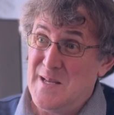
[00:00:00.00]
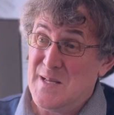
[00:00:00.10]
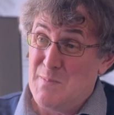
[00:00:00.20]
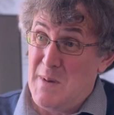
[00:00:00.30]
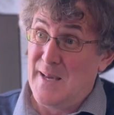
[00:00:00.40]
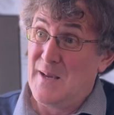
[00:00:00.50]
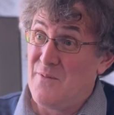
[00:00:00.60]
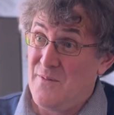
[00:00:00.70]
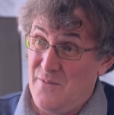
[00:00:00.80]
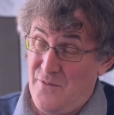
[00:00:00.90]
is make
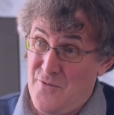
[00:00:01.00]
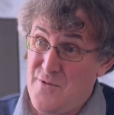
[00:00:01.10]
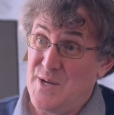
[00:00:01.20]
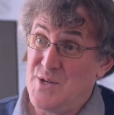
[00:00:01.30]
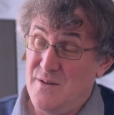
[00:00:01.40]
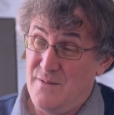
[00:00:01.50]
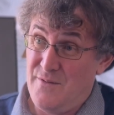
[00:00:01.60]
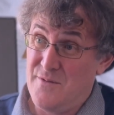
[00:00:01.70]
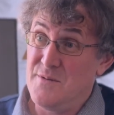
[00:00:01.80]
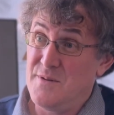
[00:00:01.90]
fresh
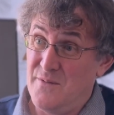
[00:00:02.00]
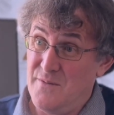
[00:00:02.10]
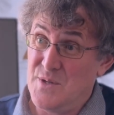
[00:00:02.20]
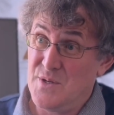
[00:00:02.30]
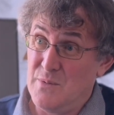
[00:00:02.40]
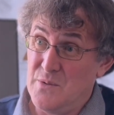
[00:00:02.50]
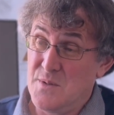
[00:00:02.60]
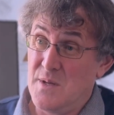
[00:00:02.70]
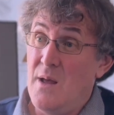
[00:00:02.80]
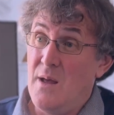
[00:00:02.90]
fruit and
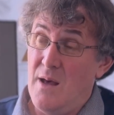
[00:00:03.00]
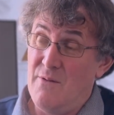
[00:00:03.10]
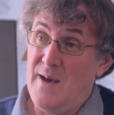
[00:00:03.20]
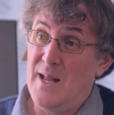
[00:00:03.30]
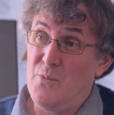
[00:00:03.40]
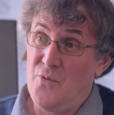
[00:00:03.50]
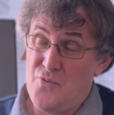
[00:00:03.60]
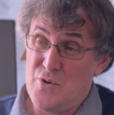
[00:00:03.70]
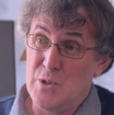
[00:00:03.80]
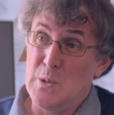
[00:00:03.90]
vegetables available
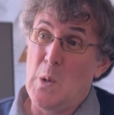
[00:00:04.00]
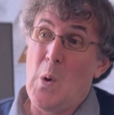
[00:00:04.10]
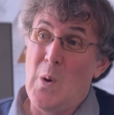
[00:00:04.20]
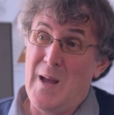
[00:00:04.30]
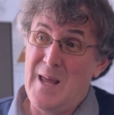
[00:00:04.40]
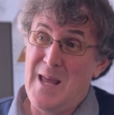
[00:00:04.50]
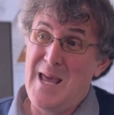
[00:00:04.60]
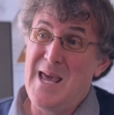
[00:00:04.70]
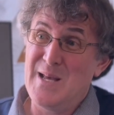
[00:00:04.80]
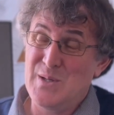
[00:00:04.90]
for as long
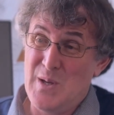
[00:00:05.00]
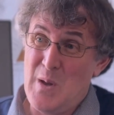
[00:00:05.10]
as